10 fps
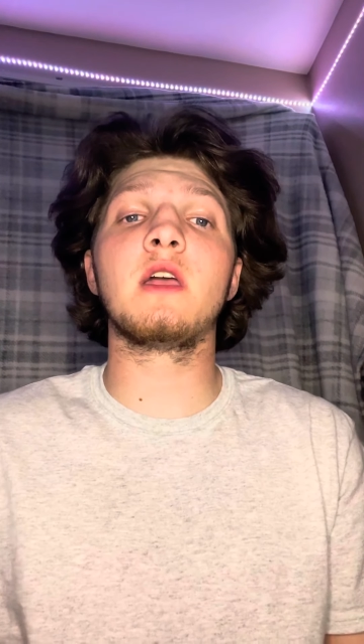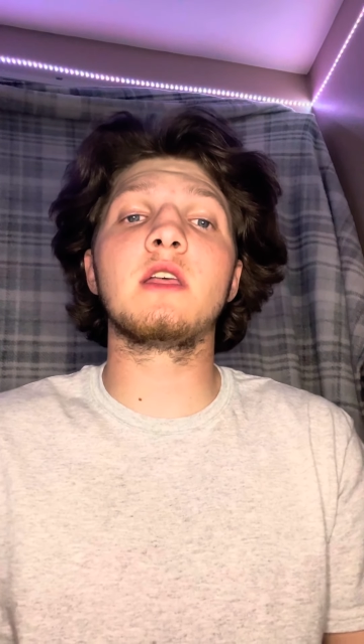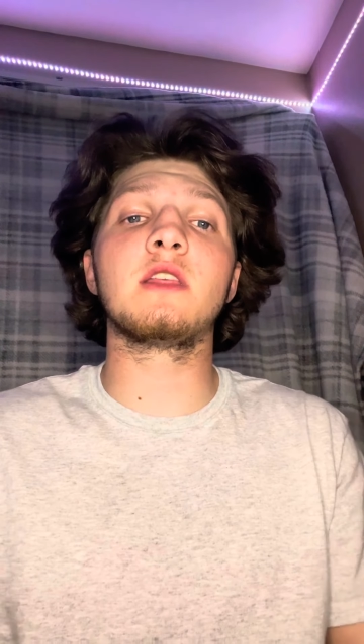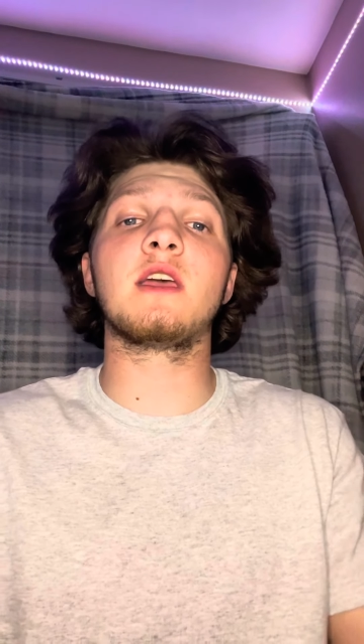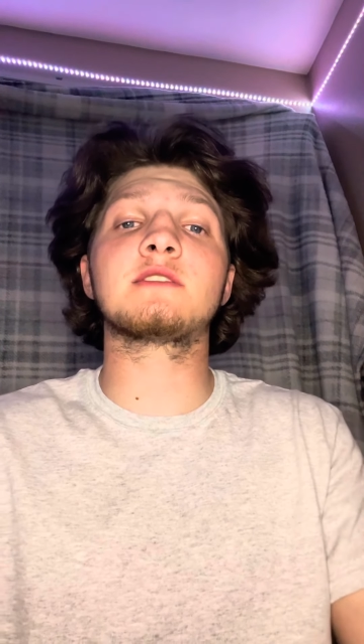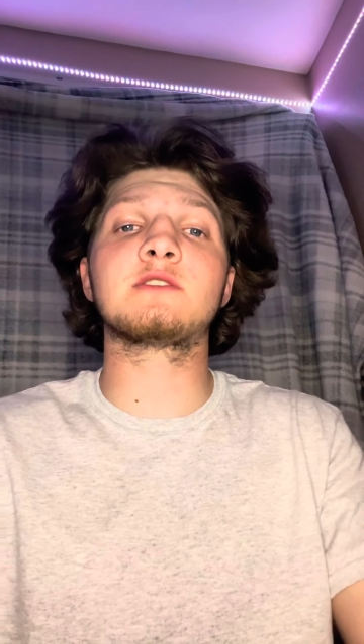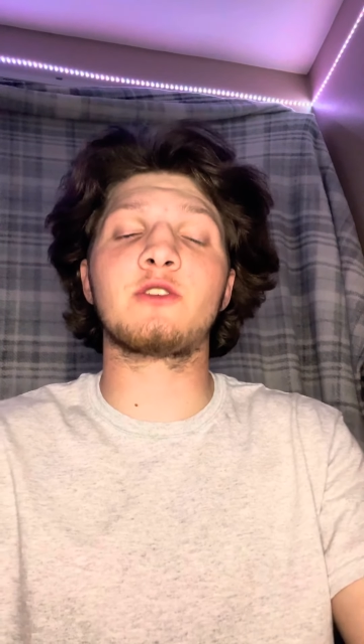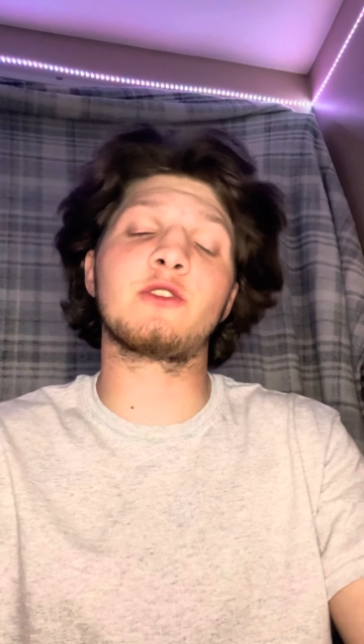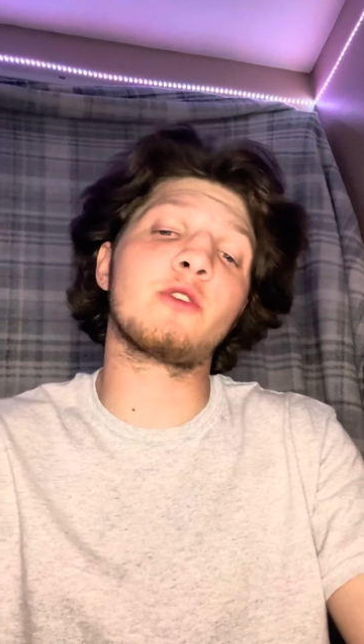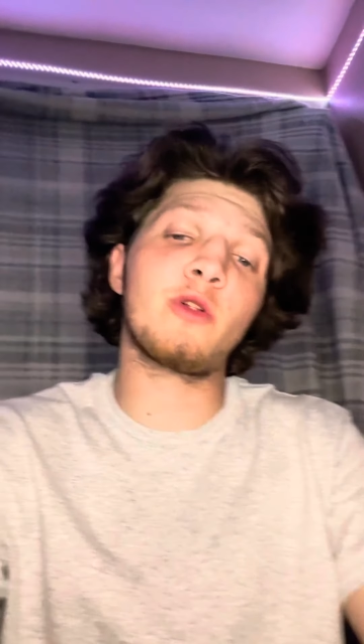the
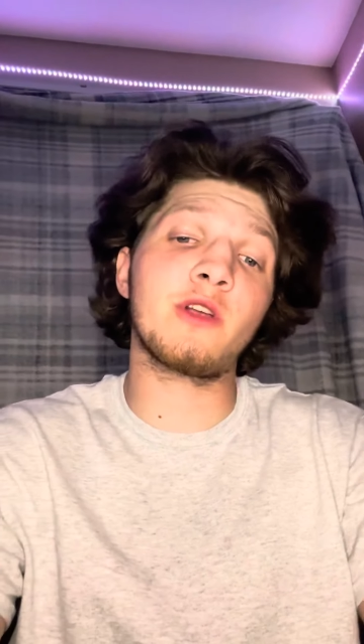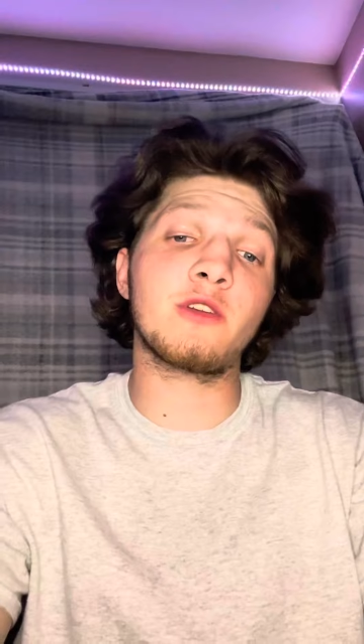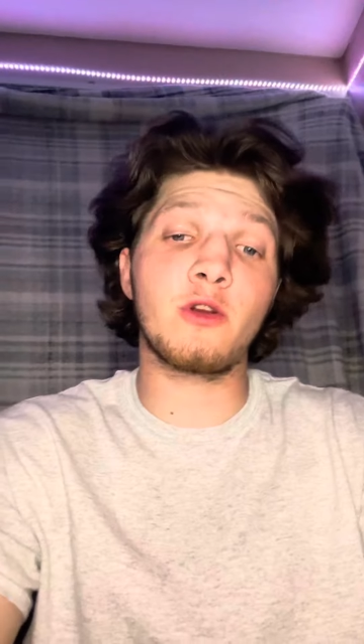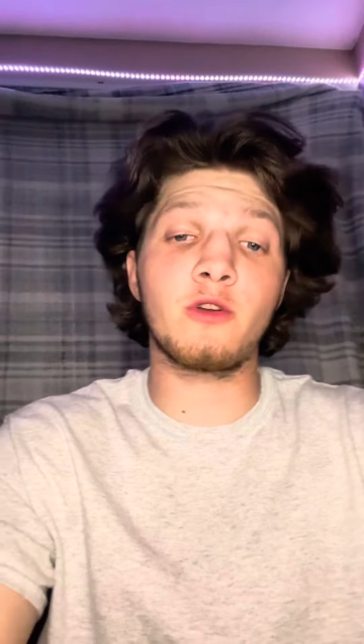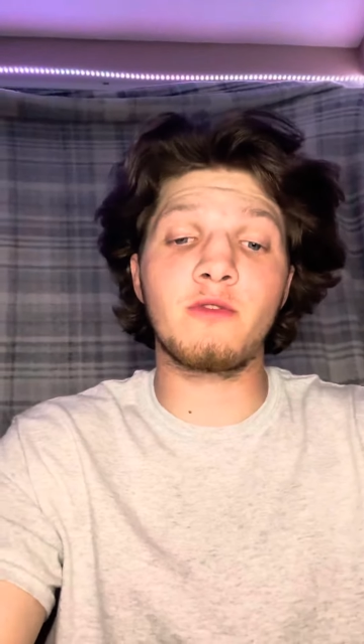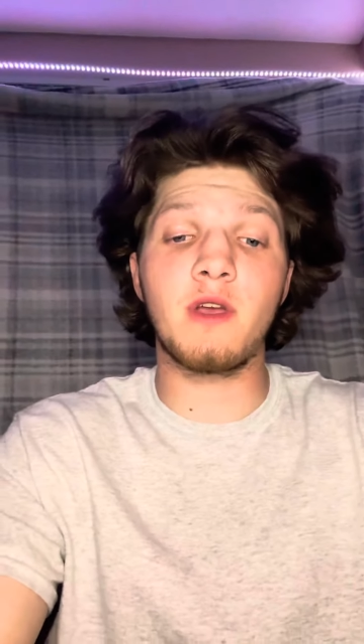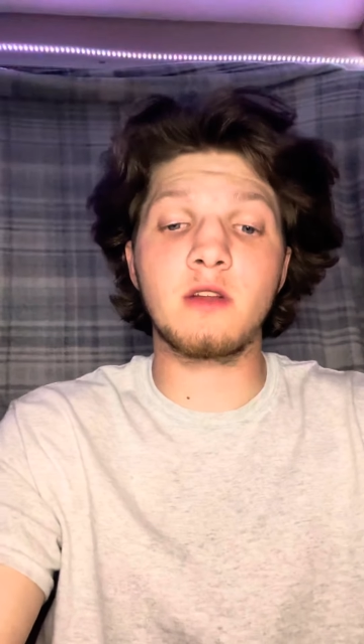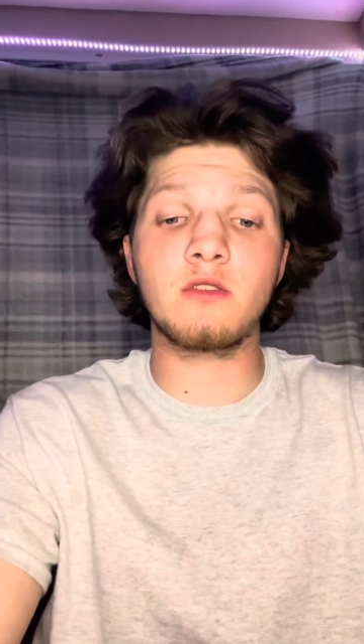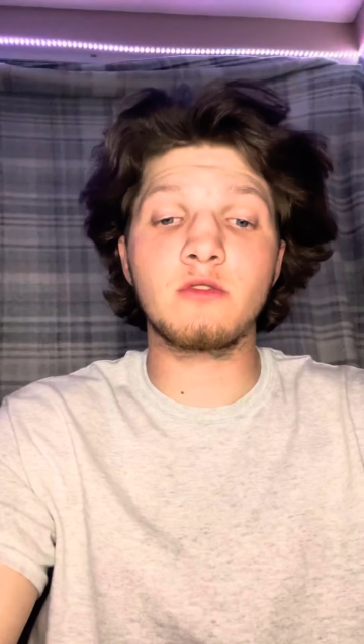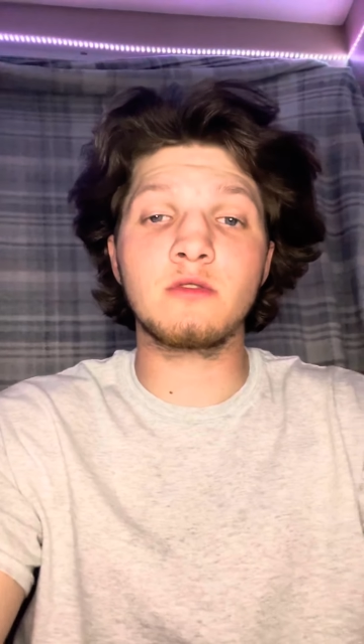external or internal
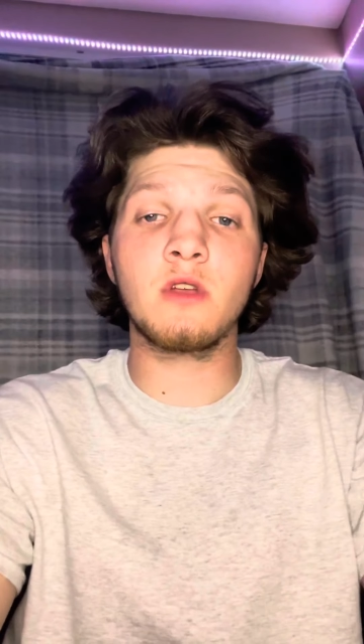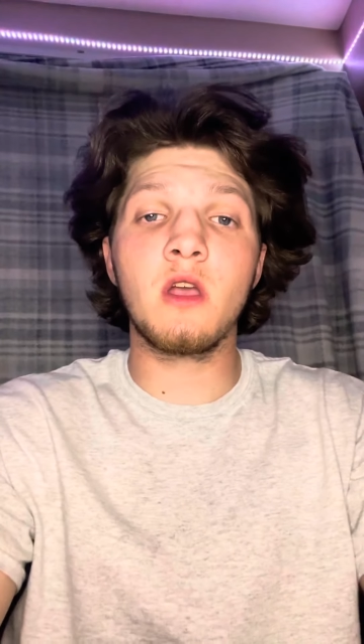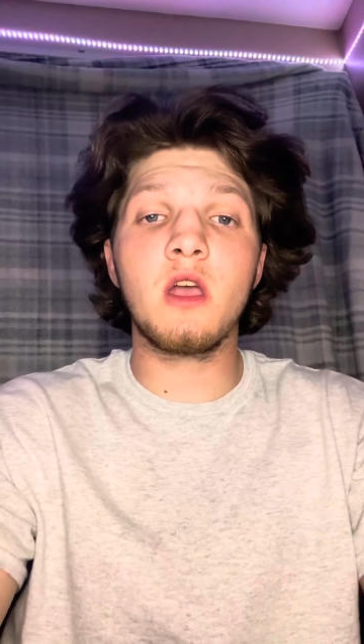factors.